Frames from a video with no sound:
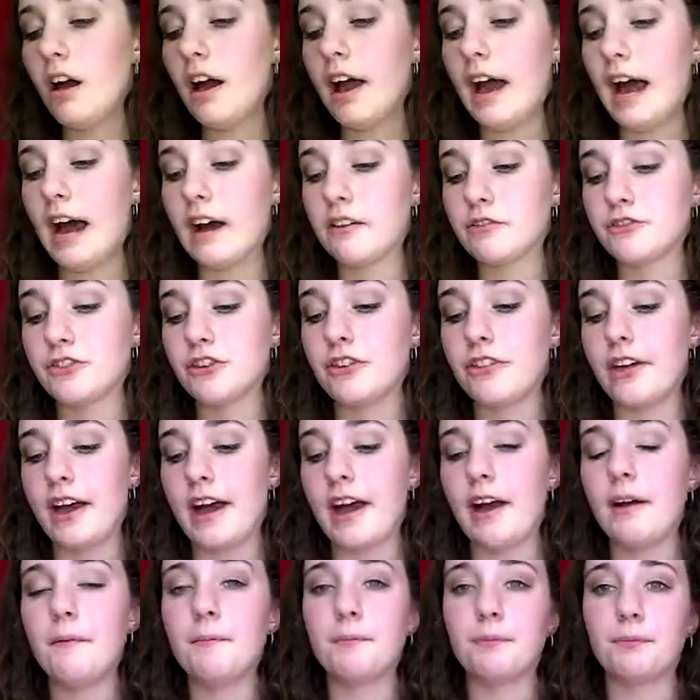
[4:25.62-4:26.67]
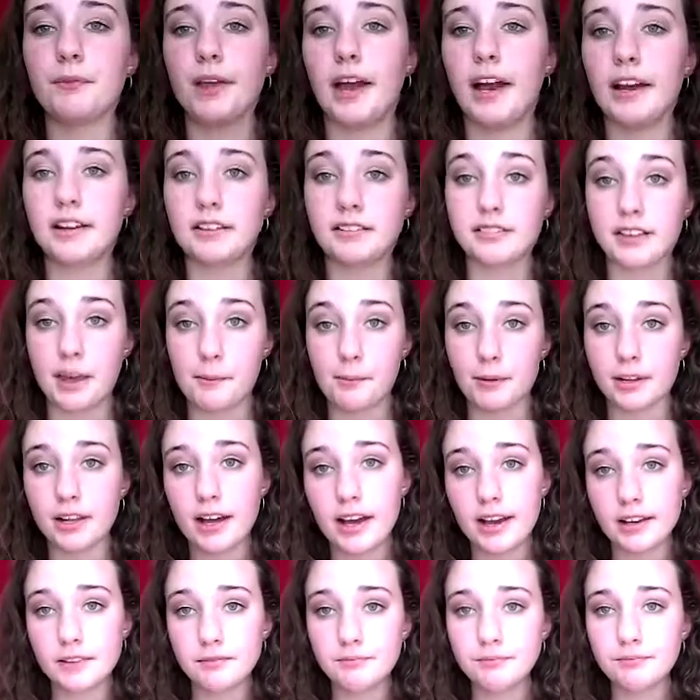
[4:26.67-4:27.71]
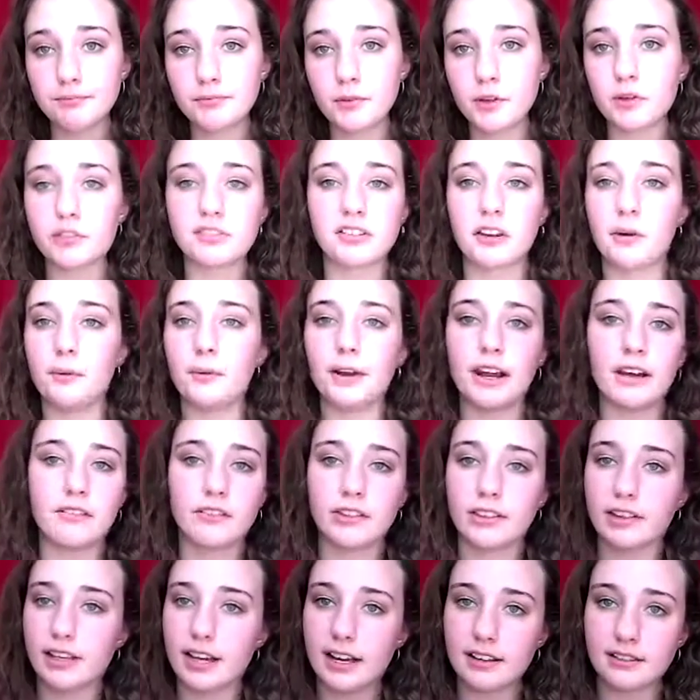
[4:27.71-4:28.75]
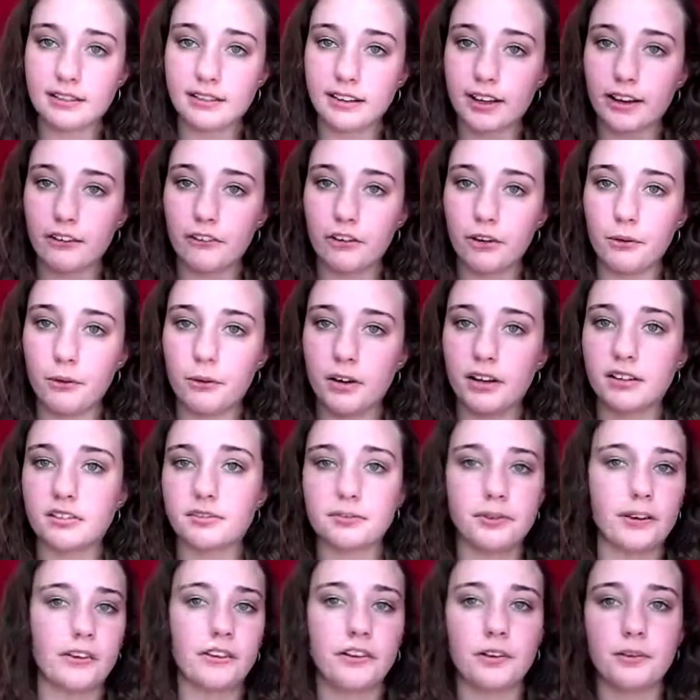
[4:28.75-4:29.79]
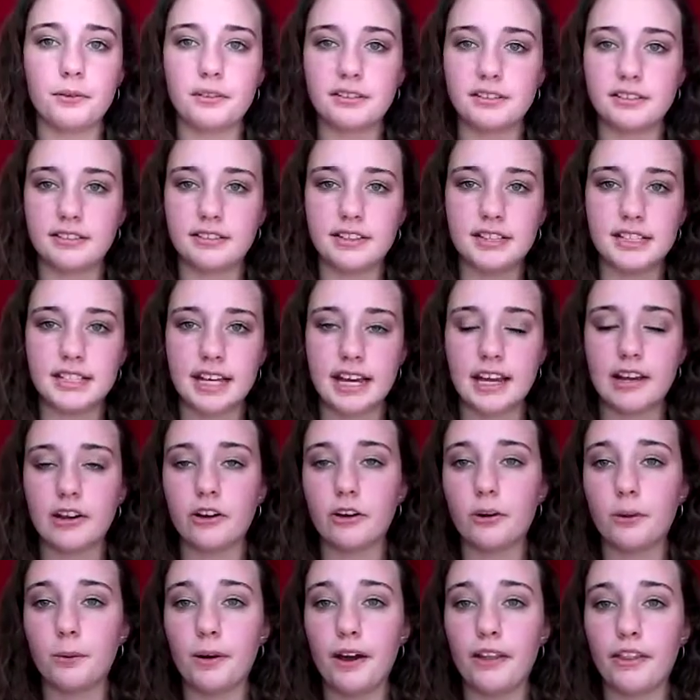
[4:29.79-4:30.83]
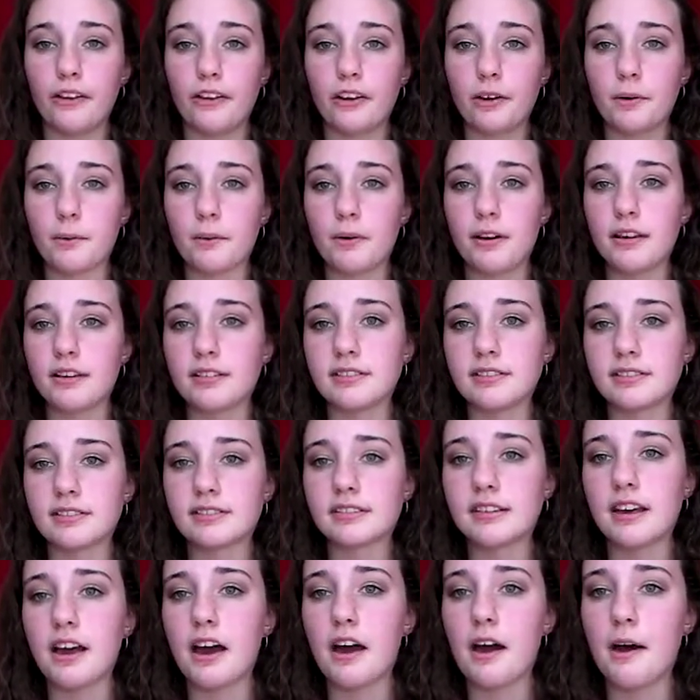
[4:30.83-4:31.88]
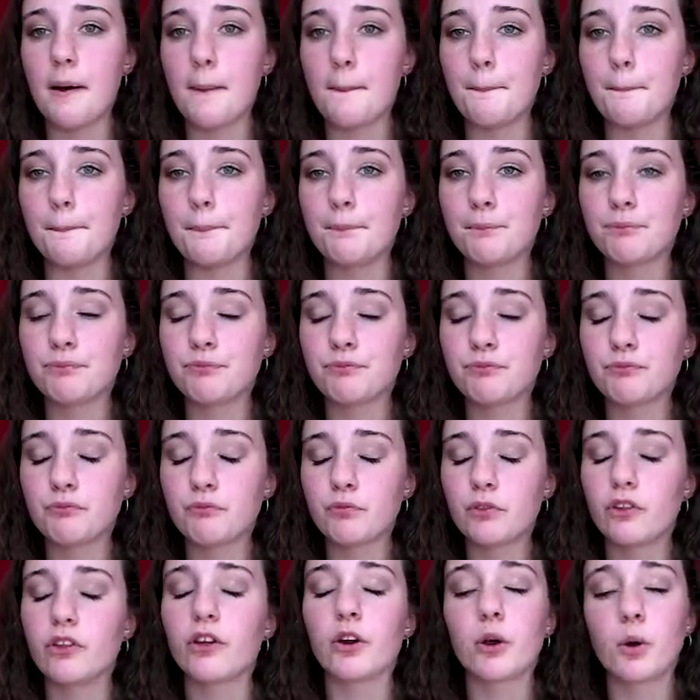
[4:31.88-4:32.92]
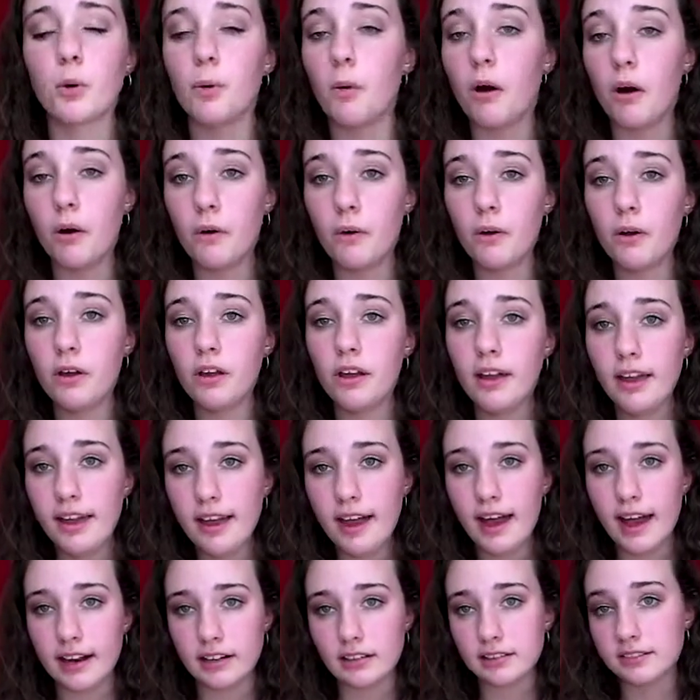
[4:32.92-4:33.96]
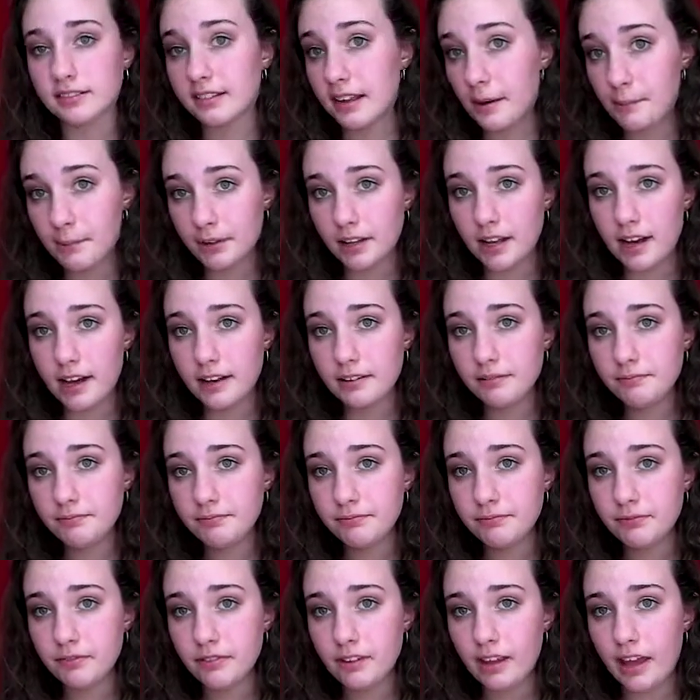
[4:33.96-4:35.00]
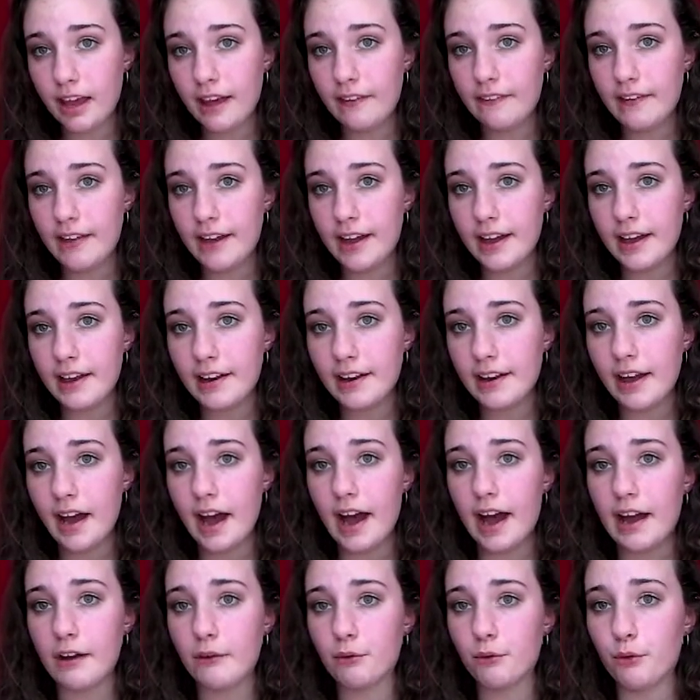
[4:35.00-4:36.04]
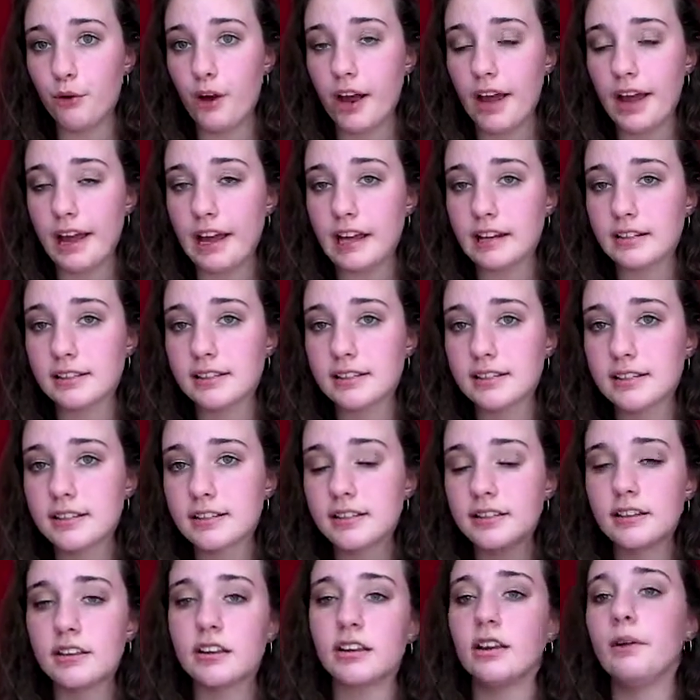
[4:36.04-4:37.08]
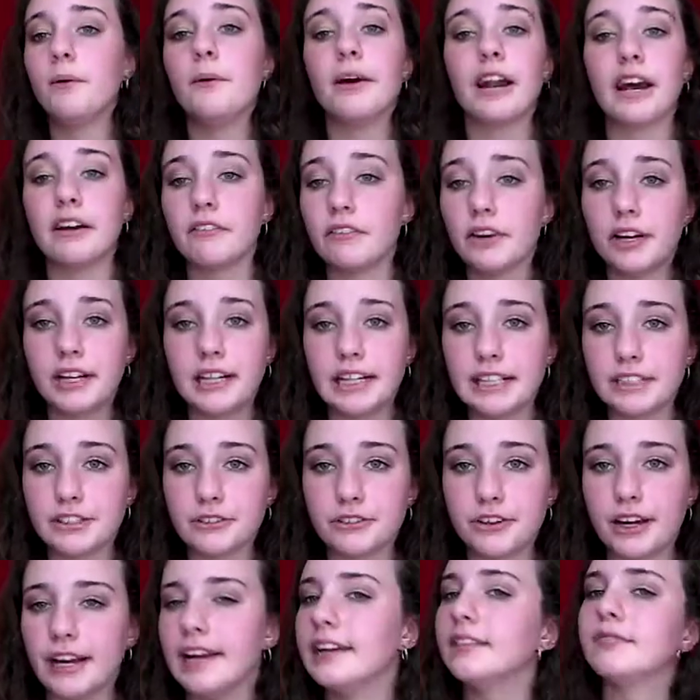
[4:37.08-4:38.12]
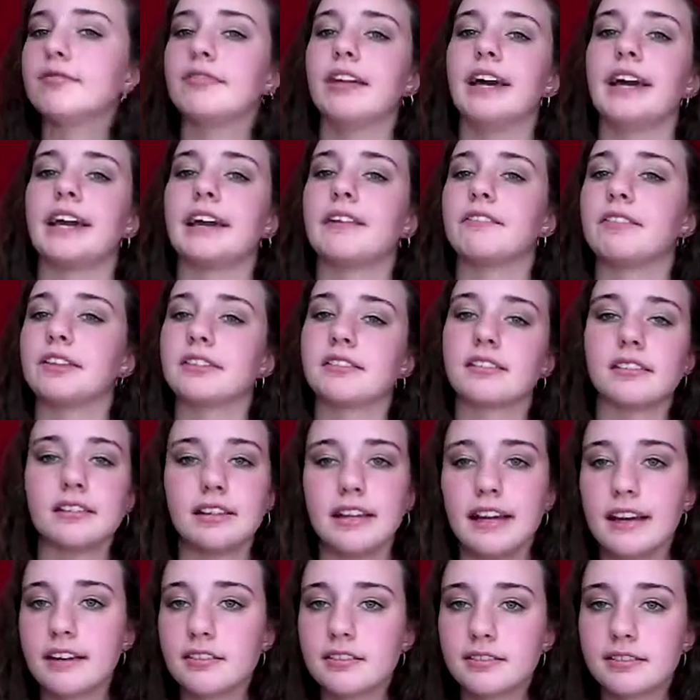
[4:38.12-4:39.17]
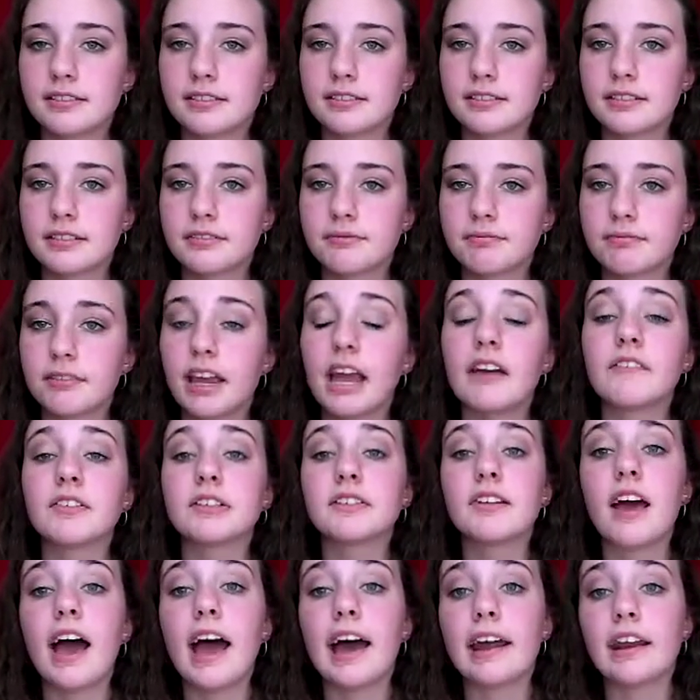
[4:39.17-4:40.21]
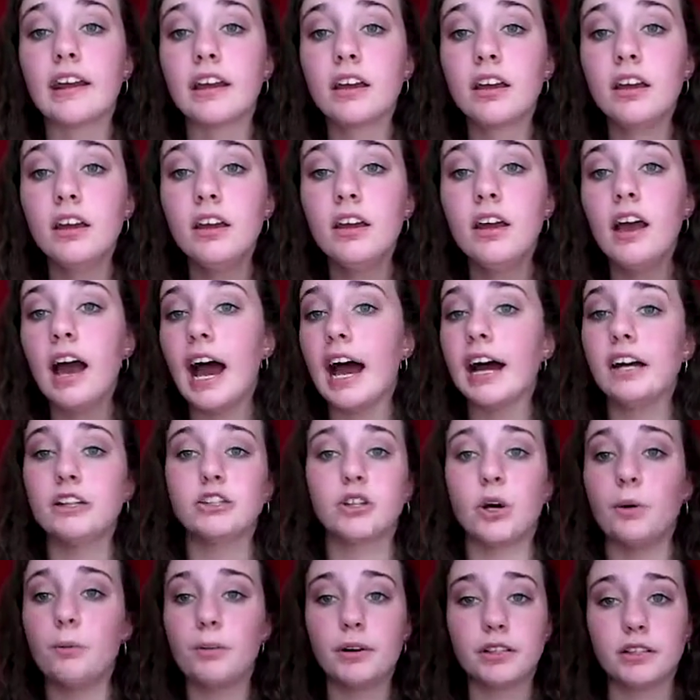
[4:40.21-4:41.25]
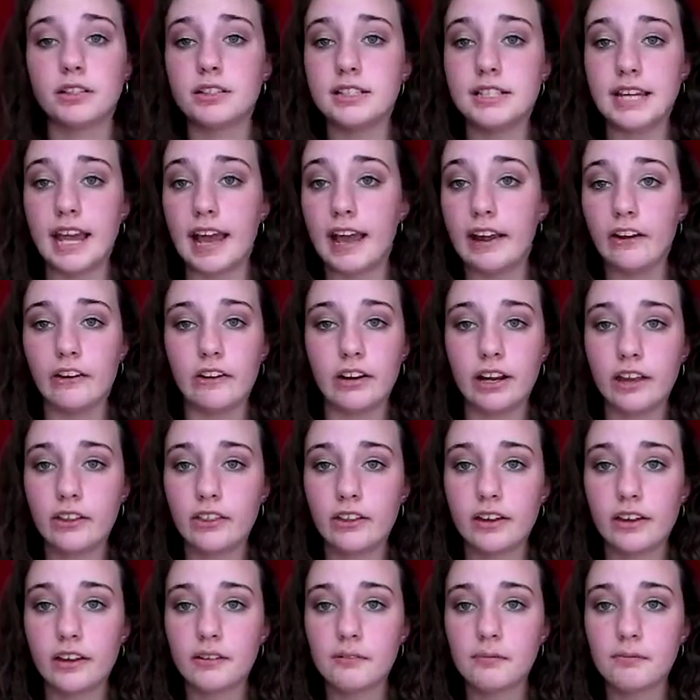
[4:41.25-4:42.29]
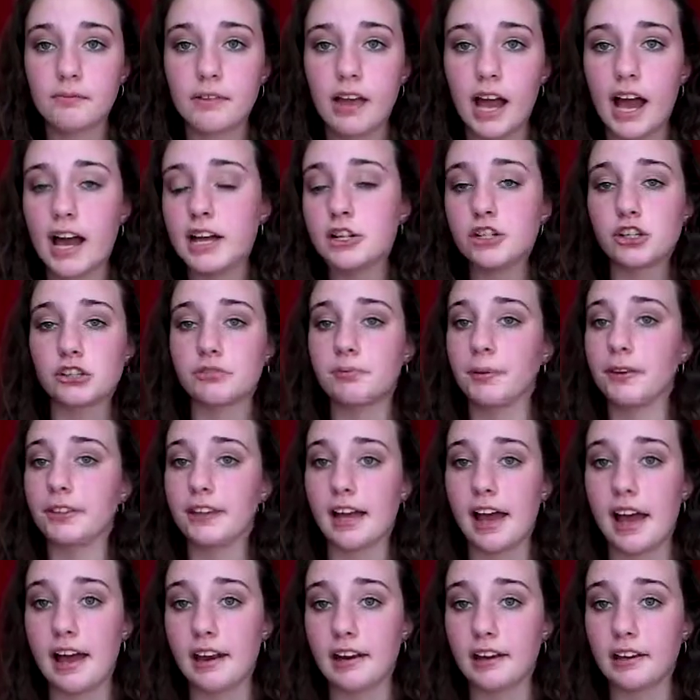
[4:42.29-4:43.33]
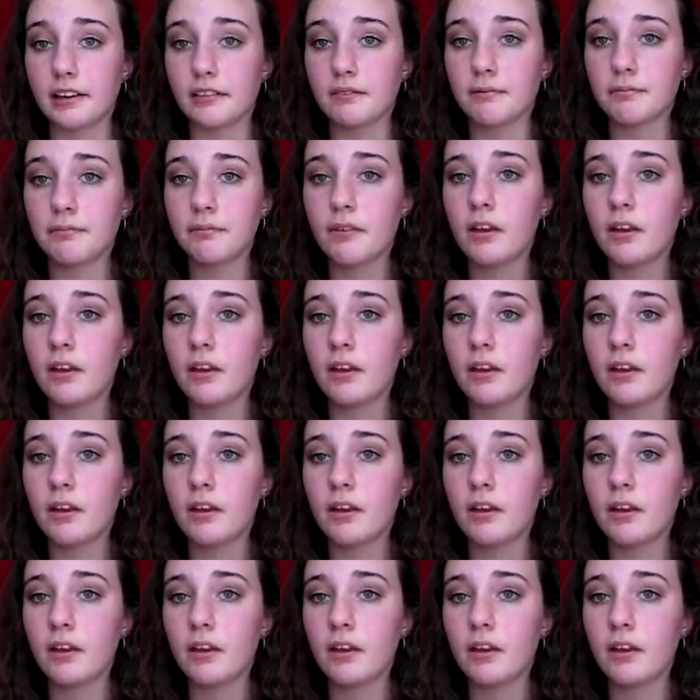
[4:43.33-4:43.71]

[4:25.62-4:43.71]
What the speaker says: After that, I skip a line. So whatever the last thing I wrote was, whether it was the date or whether it was the quote, I just skip a line, and then I write whatever I need to write. Like if it's a list, if it's a heading, I don't put the day or anything, I just put the heading.